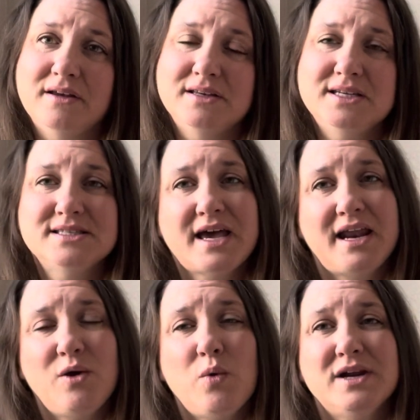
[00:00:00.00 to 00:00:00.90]

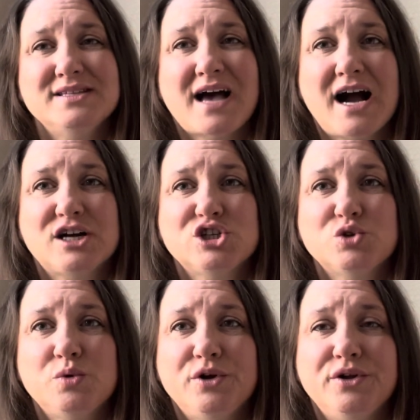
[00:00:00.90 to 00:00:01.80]
deciding what is
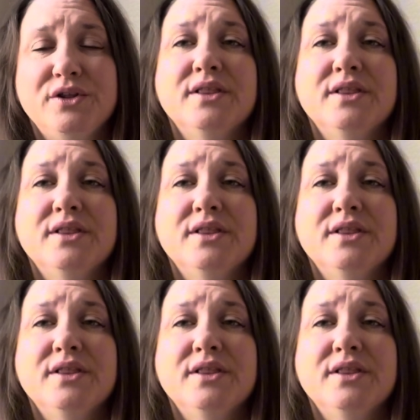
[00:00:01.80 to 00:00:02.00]
actual